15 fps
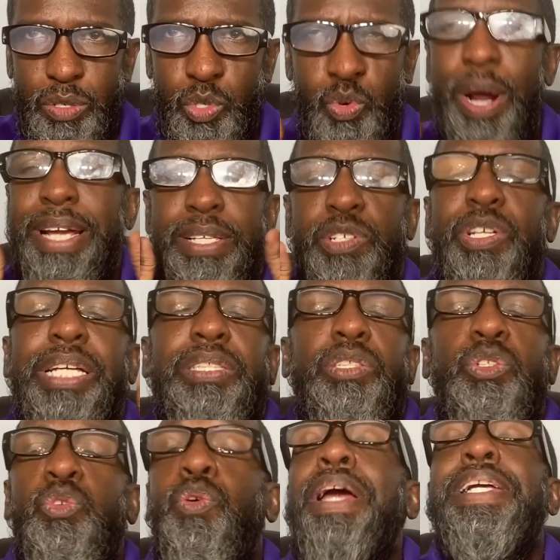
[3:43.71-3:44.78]
Grace,
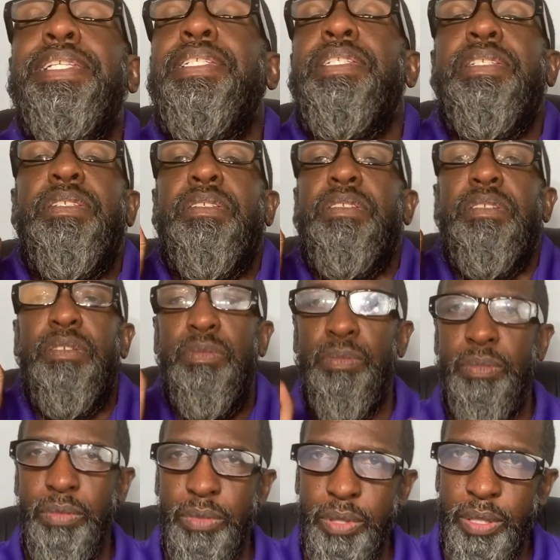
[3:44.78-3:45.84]
just grace.
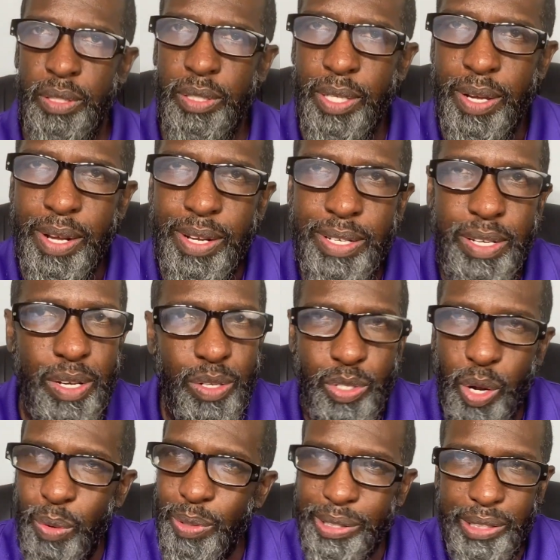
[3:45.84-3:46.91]

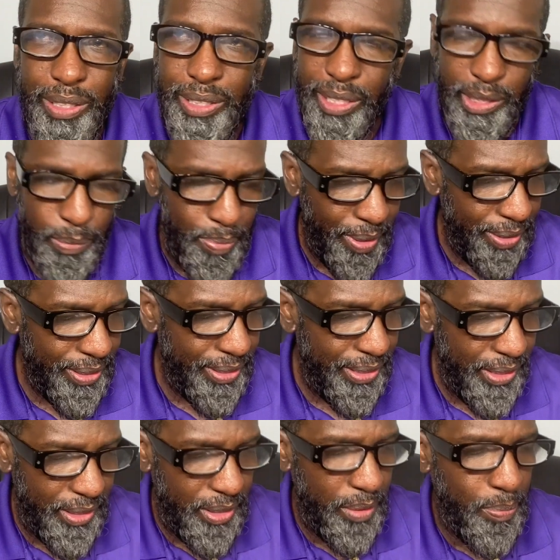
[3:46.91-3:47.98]
Don't listen to these brothers and
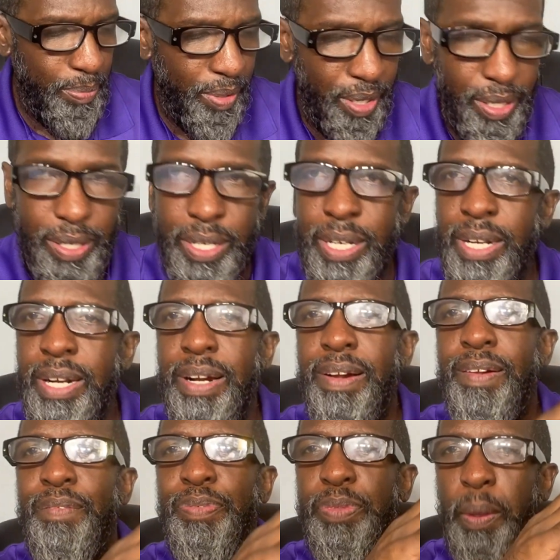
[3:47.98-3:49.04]
sisters, bro.
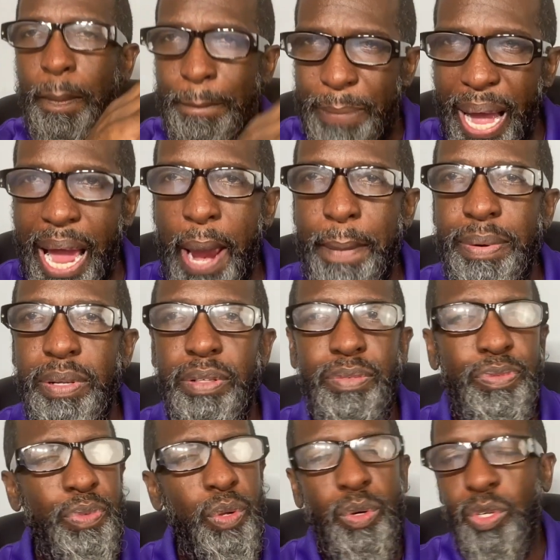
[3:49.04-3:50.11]
The
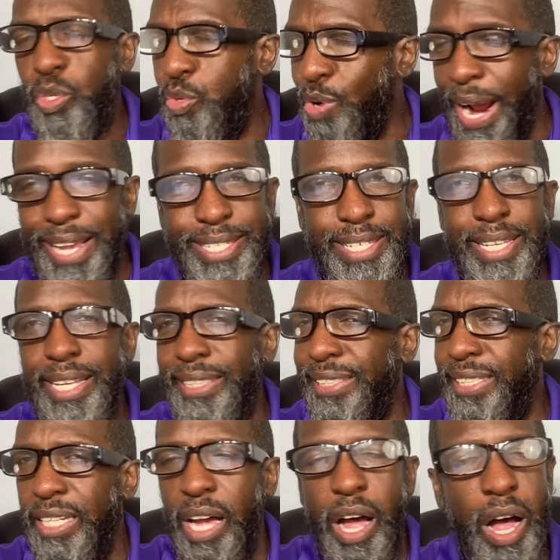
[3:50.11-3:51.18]
Bible, Christ is
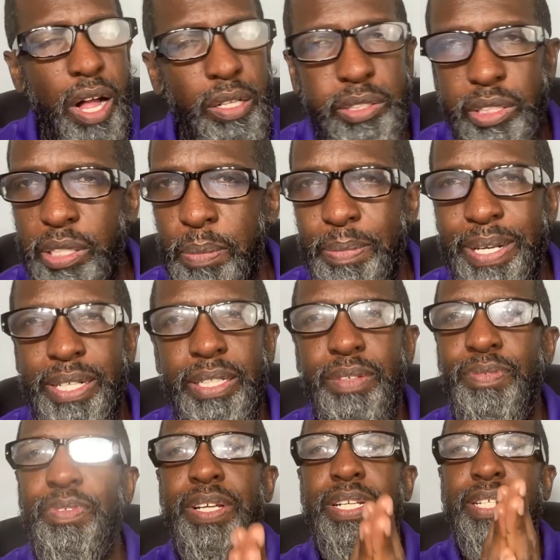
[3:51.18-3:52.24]
the ultimate
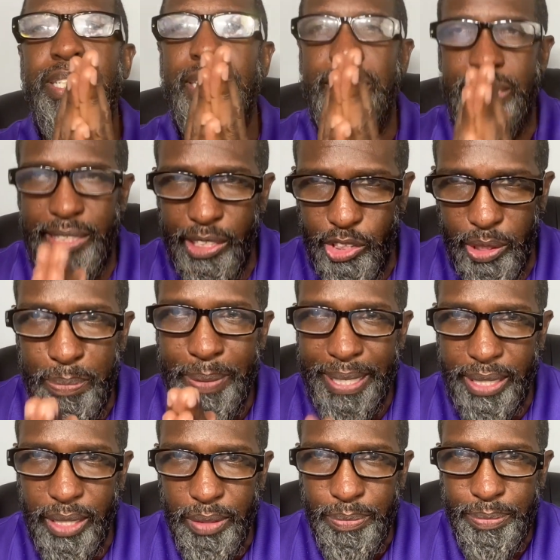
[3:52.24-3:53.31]
decision
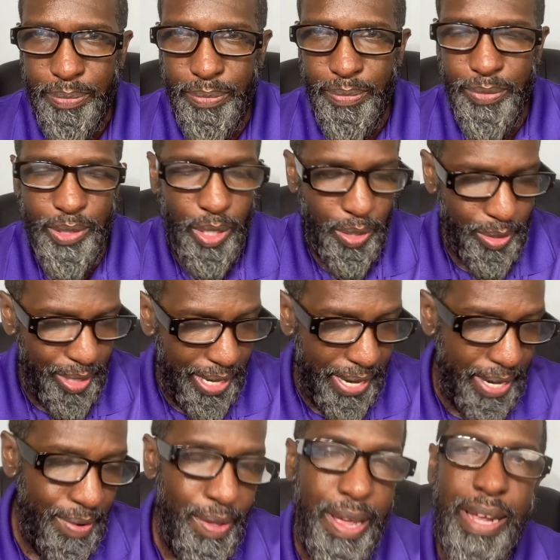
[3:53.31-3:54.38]
maker.
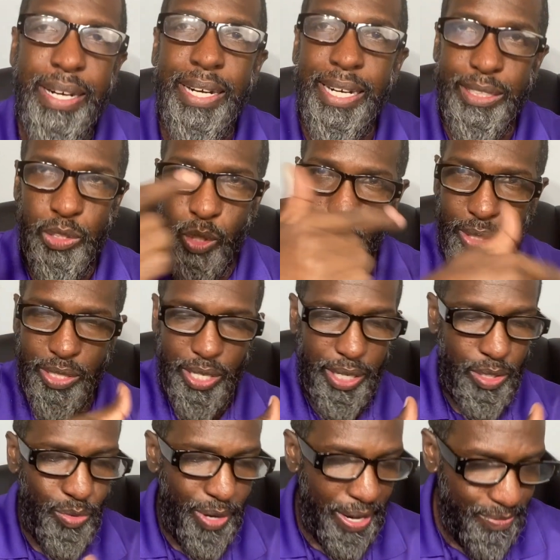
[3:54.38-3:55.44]
Okay? Let's go to
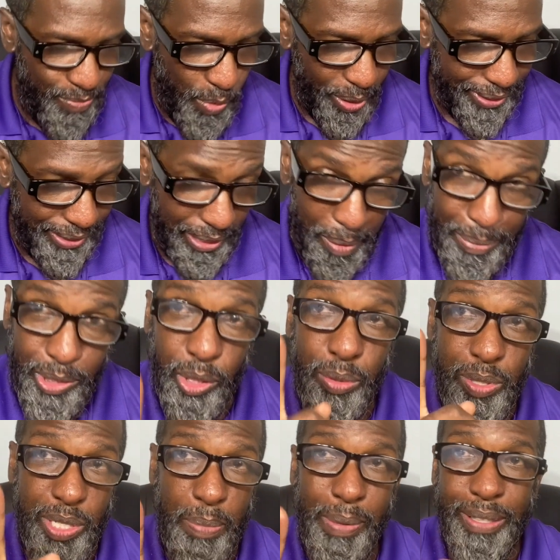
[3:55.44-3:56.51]
Zechariah 14. Let me show you
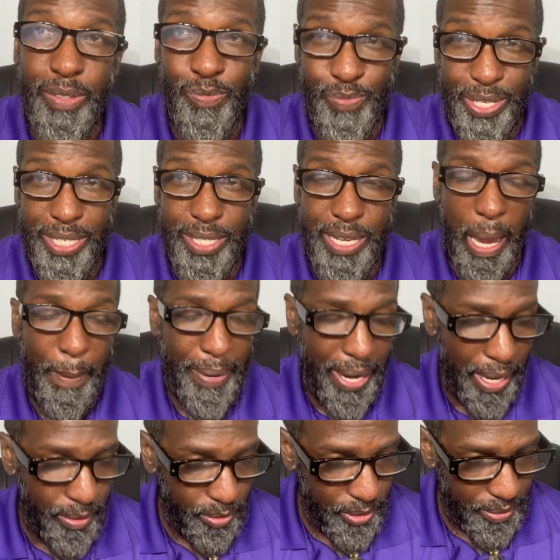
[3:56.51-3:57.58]
something about the Feast of
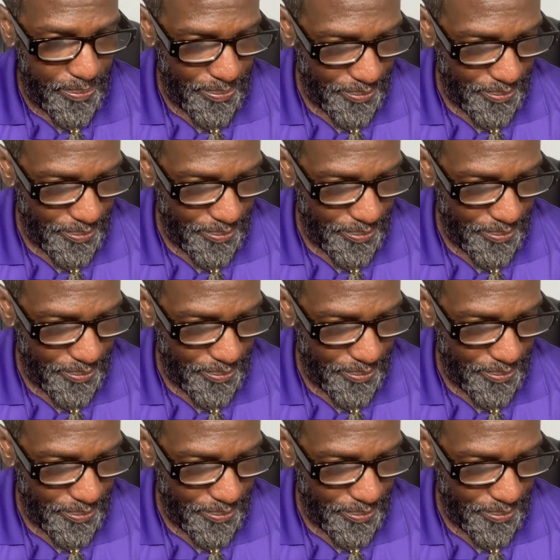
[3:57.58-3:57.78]
Tabernacles.